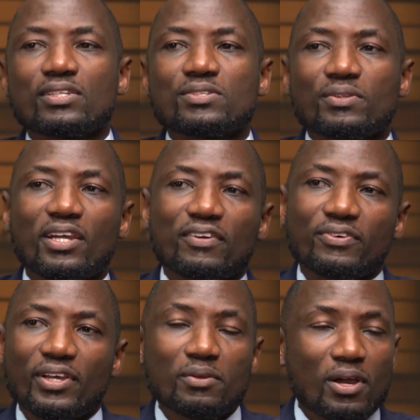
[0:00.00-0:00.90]
So
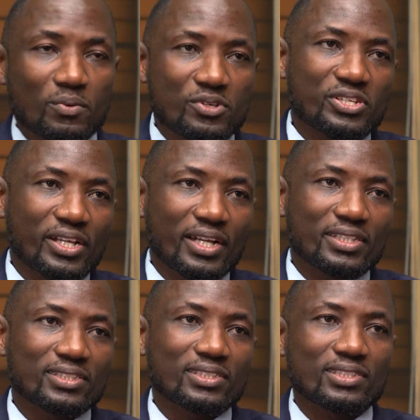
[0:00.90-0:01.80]
therefore, anyone watching
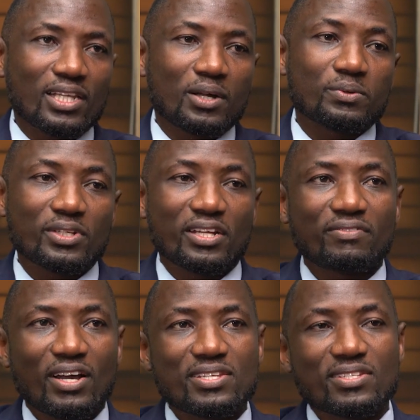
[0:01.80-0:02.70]
us, I would
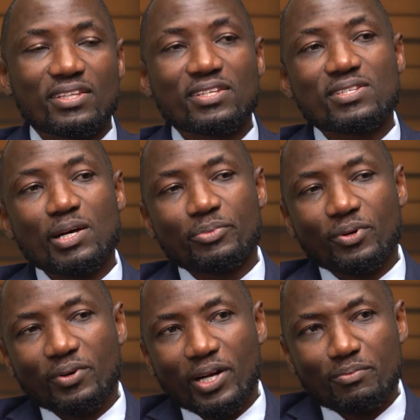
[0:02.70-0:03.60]
advise that this is a
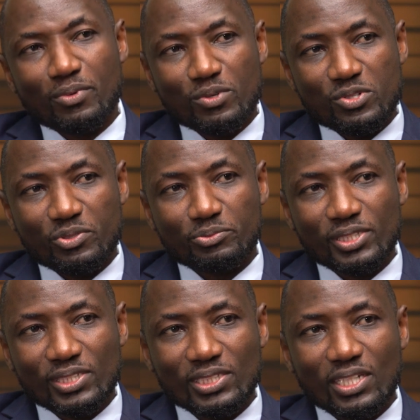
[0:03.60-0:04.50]
program not to
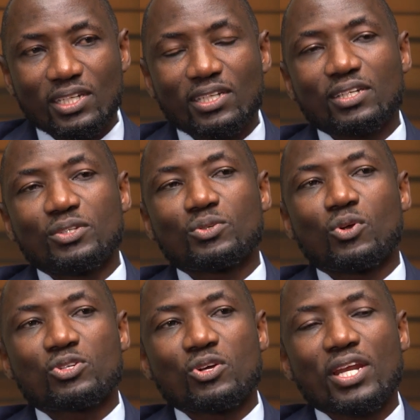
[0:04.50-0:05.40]
miss. Mm-hmm. You
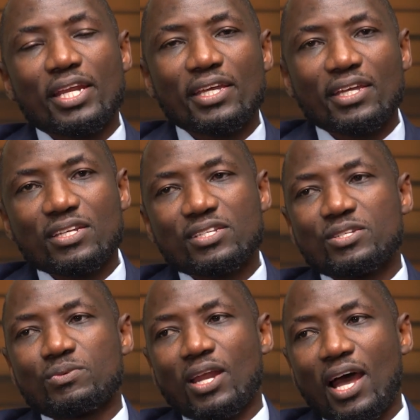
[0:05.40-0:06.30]
not only get
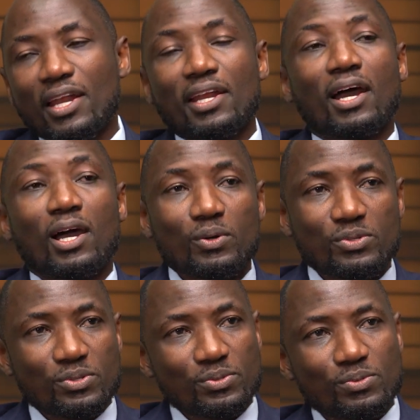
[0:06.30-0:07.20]
to learn how
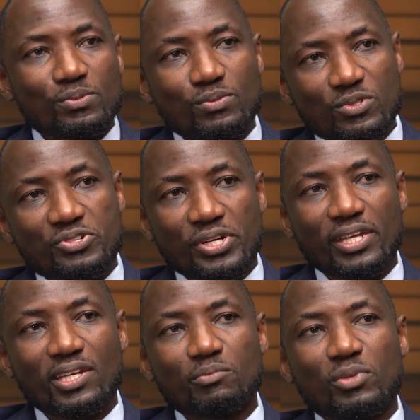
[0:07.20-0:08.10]
to
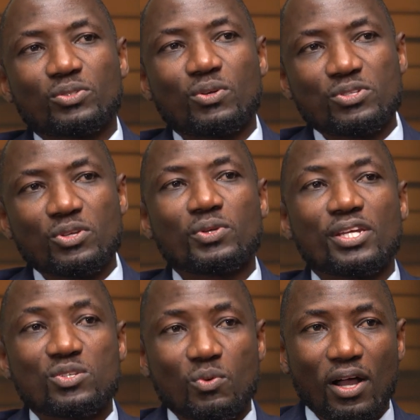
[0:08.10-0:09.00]
train, but also you
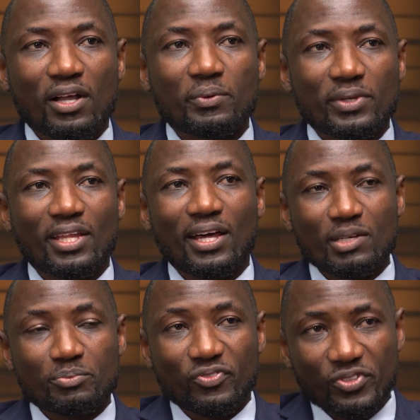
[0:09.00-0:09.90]
network with
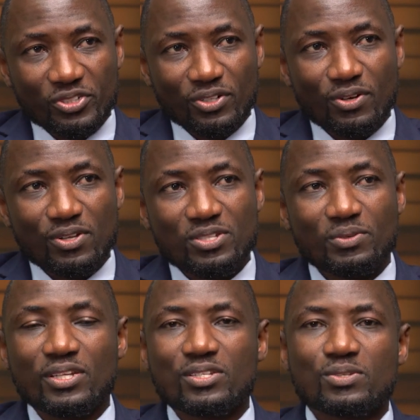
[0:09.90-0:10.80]
other professionals.
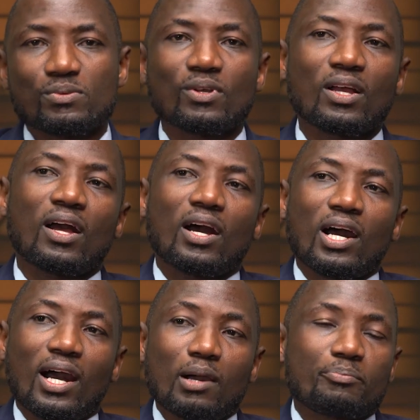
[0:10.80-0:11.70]
Mm-hmm. You get to
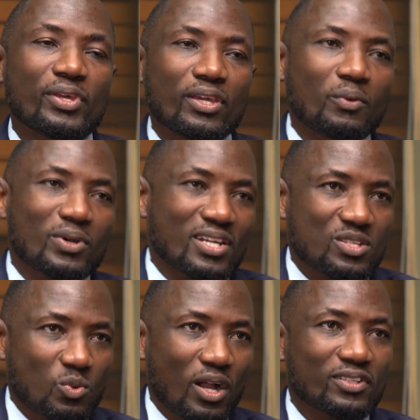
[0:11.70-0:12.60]
uh, pick what
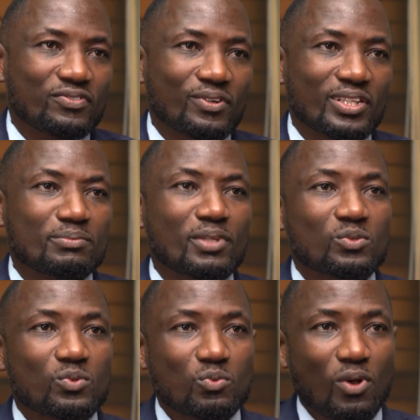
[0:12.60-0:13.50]
has worked for them
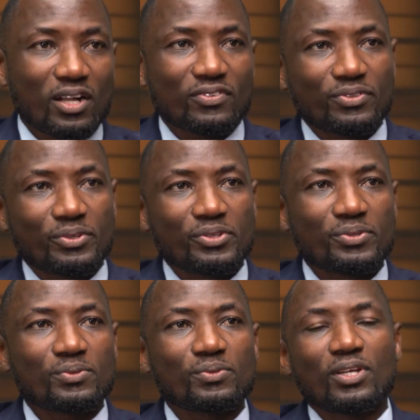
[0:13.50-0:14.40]
that could work for
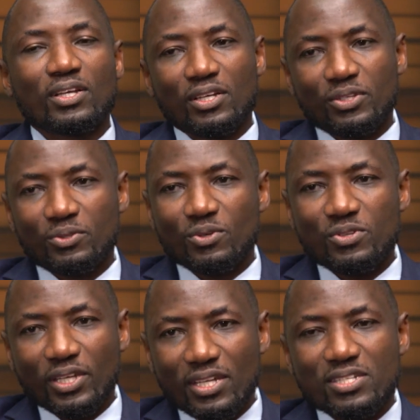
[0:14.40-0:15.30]
you. You
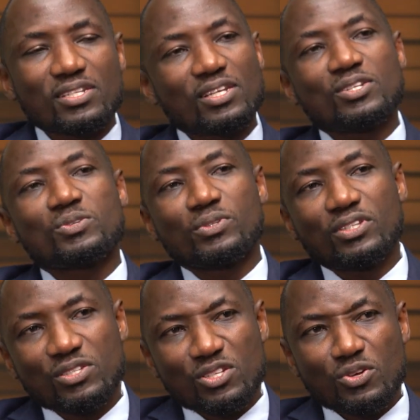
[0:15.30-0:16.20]
also get into
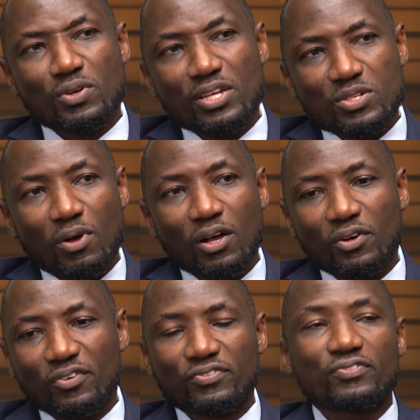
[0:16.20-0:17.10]
this new
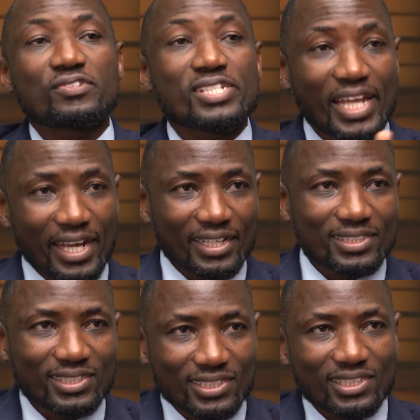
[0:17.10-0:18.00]
network of
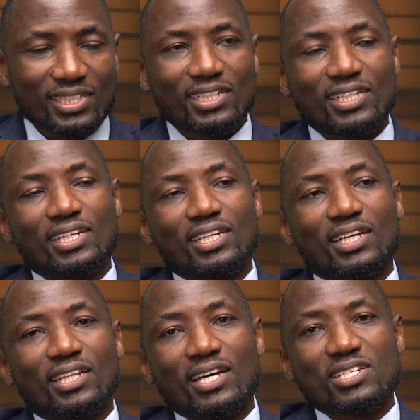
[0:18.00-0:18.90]
trainers
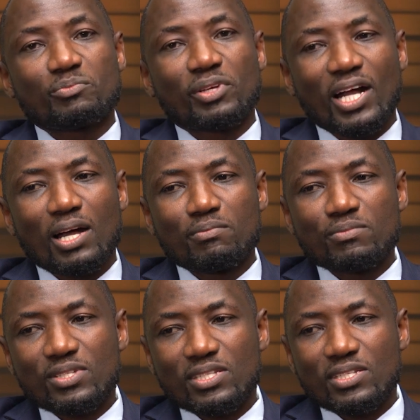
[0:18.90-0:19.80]
uh, that
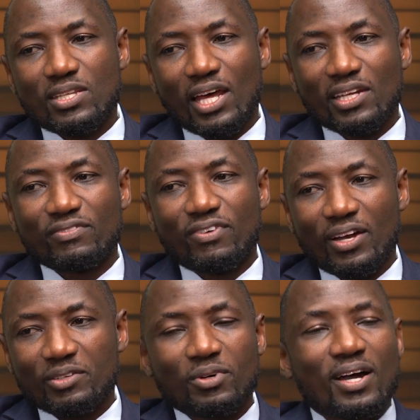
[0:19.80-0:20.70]
becomes an
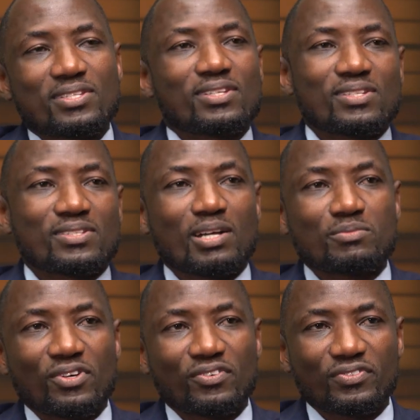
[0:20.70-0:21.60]
invaluable asset in
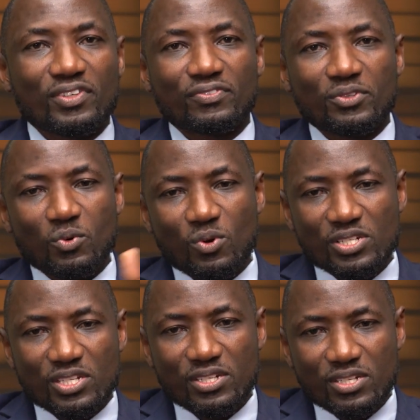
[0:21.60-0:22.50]
terms of, if you
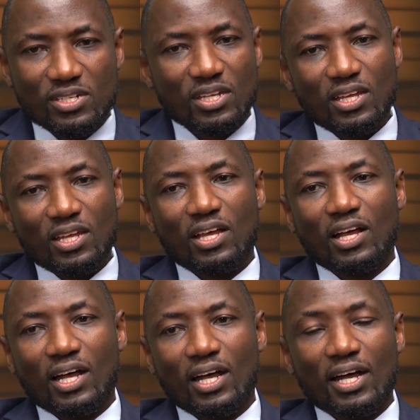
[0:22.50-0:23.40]
wanted
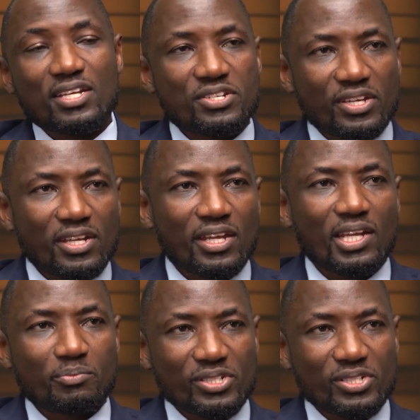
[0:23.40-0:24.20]
Uh, a trainer in a